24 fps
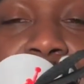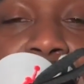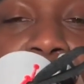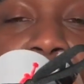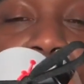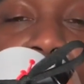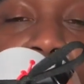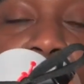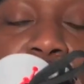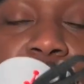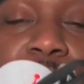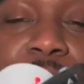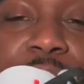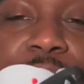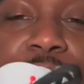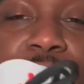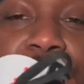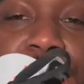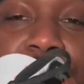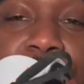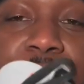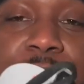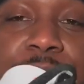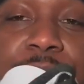and what you
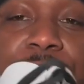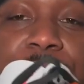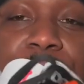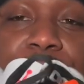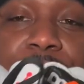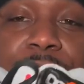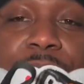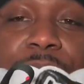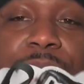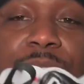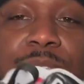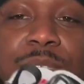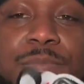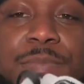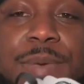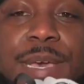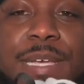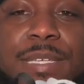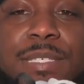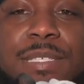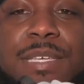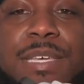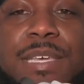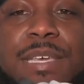should be
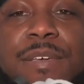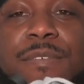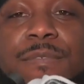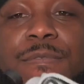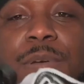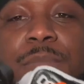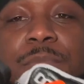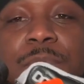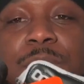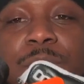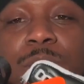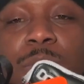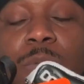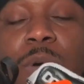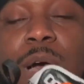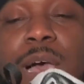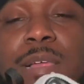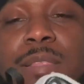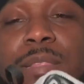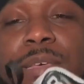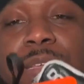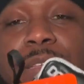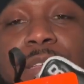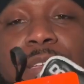expecting from this
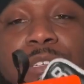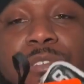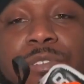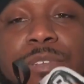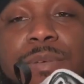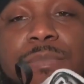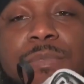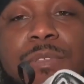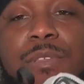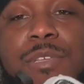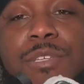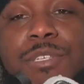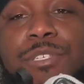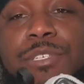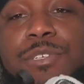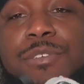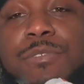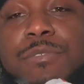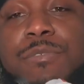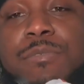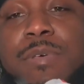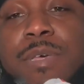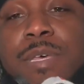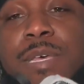widely distributed
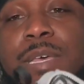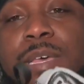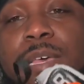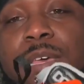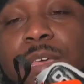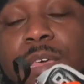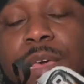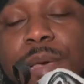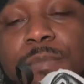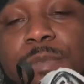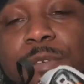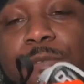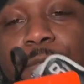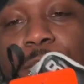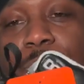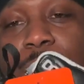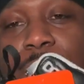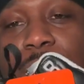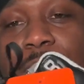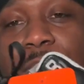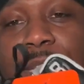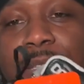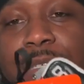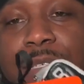shoe coming for
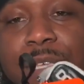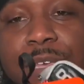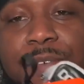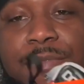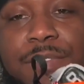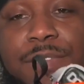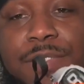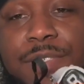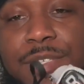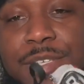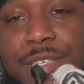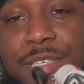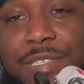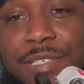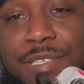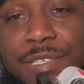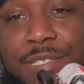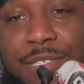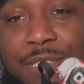Thanksgiving season.